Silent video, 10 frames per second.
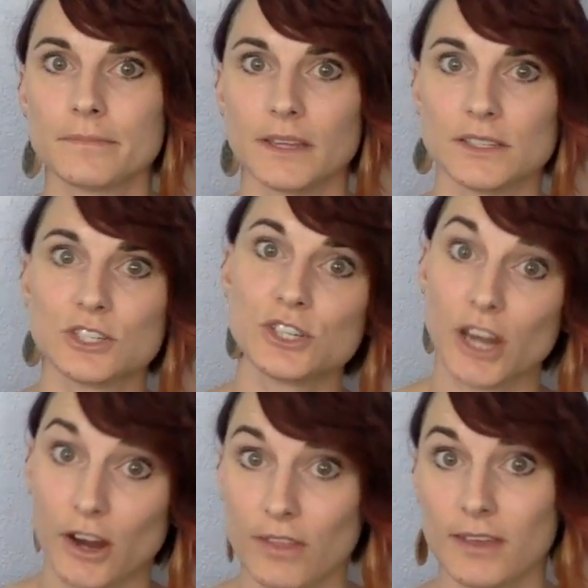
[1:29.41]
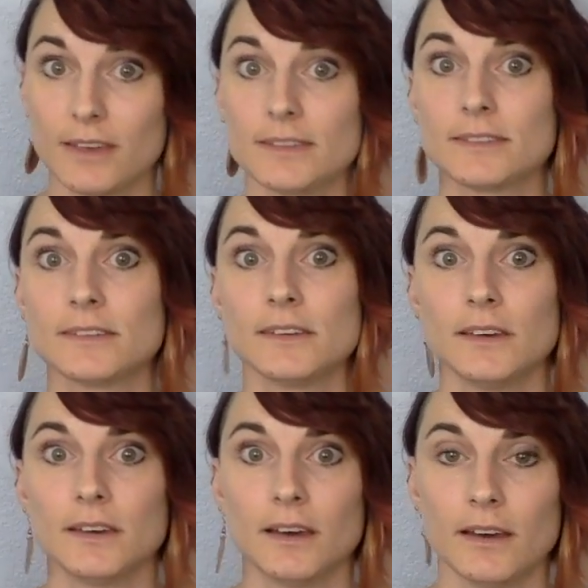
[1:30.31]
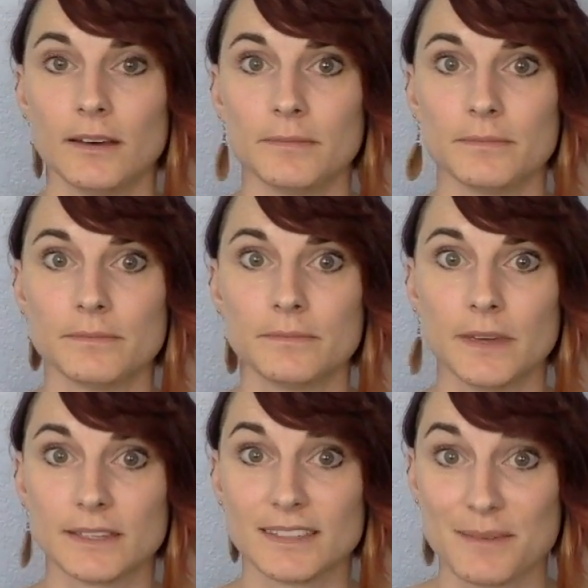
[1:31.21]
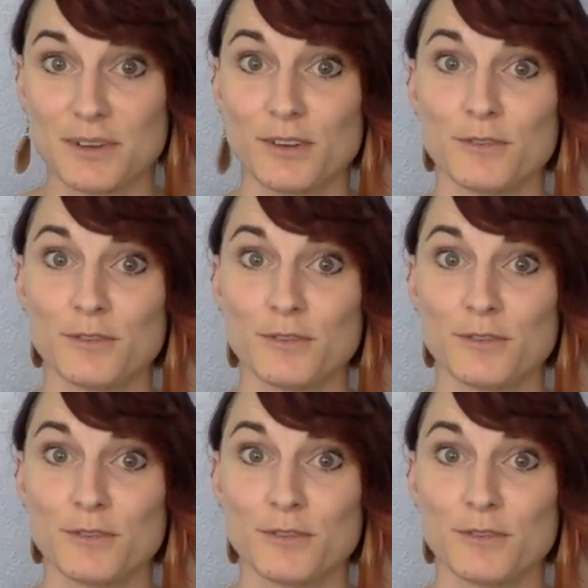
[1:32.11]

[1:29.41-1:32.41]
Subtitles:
let's share this excitement